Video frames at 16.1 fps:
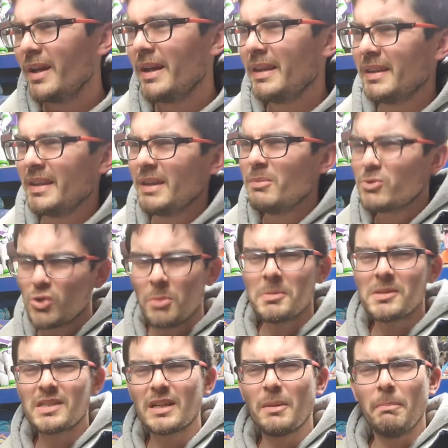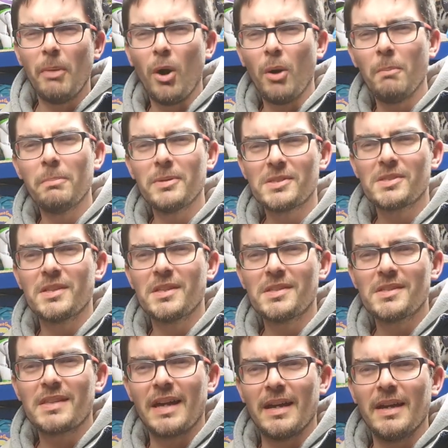and it was almost like a
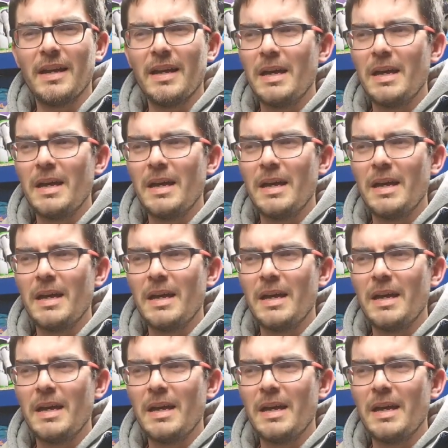pompousness that